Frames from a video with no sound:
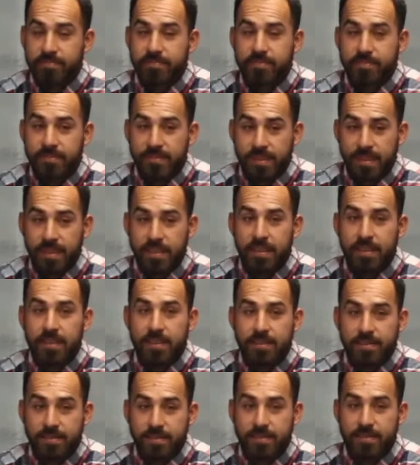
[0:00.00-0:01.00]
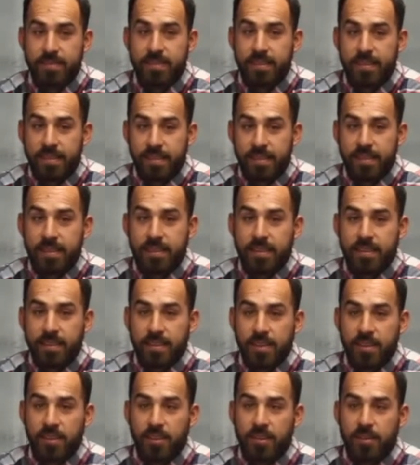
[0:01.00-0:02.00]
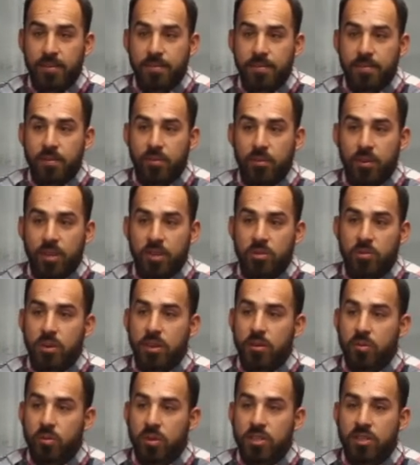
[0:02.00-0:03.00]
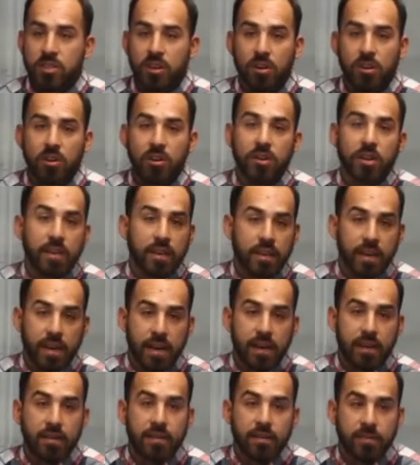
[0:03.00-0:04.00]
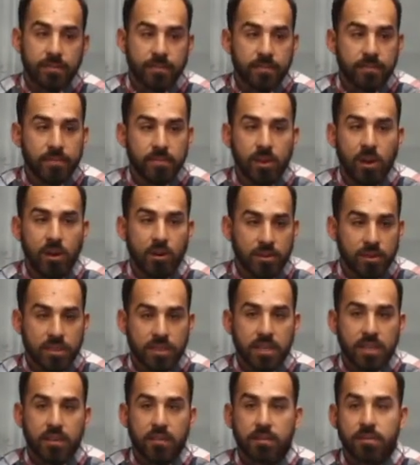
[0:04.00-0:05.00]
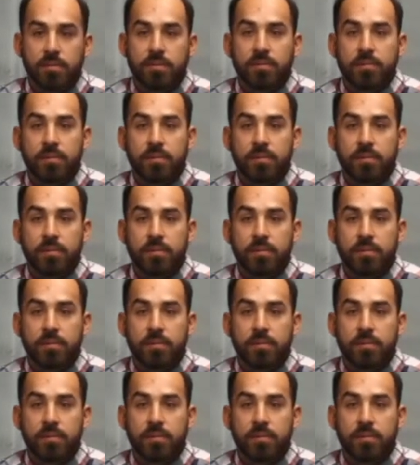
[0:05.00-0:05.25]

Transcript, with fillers: Yeah. You know, because we we start looking at ourselves.